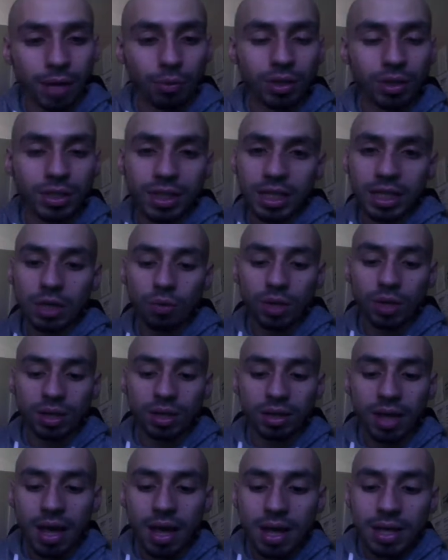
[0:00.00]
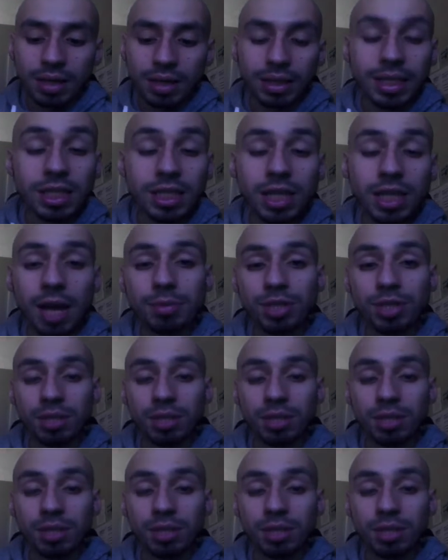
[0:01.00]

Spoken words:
We're dealing with lease option